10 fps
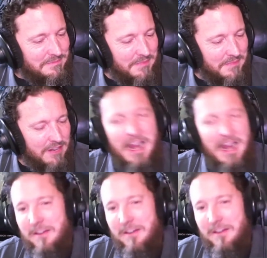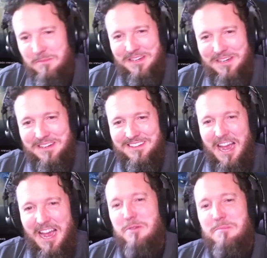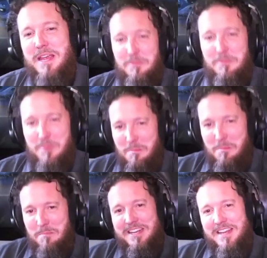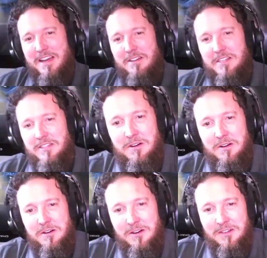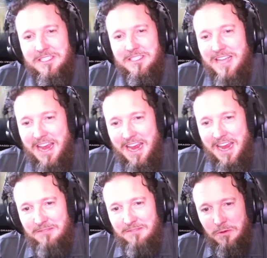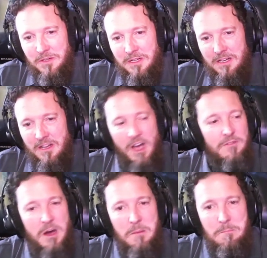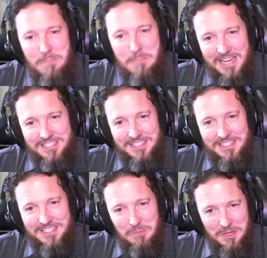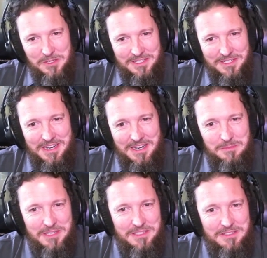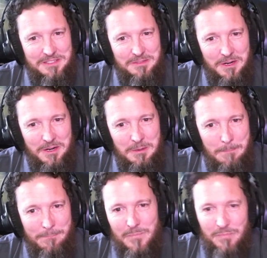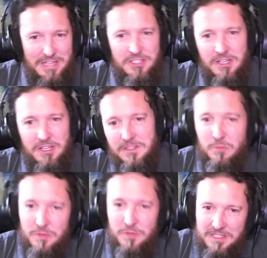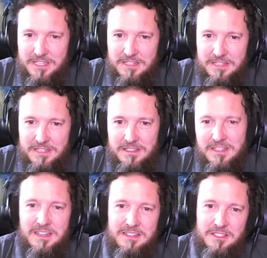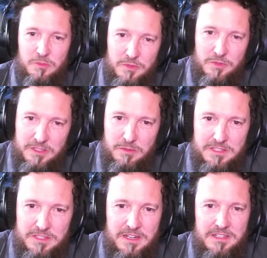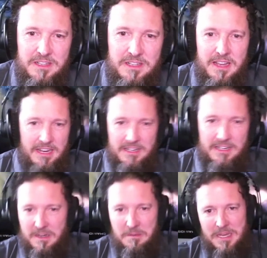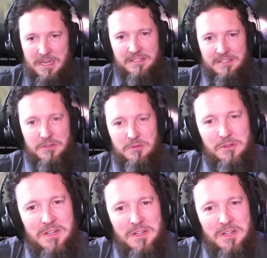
There have to be. I would put money down that there are at least a handful of amazing projects in that space, right? And stuff that's really needed, that's really well done, and it's an amazing future.